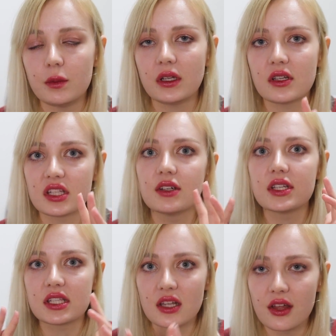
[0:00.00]
because there
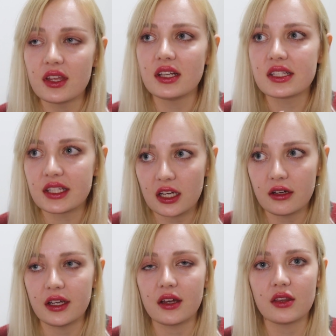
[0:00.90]
is nothing
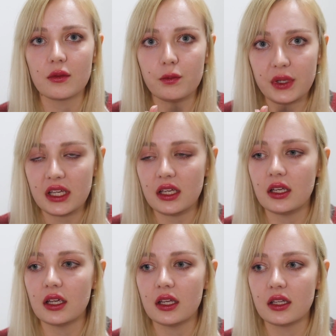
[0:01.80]
scarier than
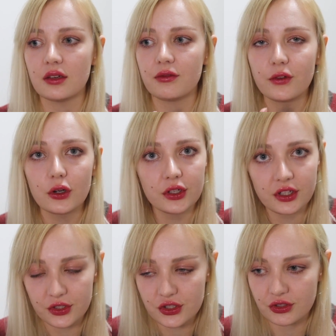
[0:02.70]
being in a foreign
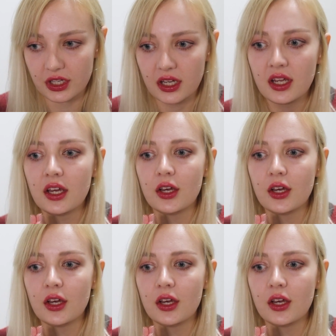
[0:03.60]
country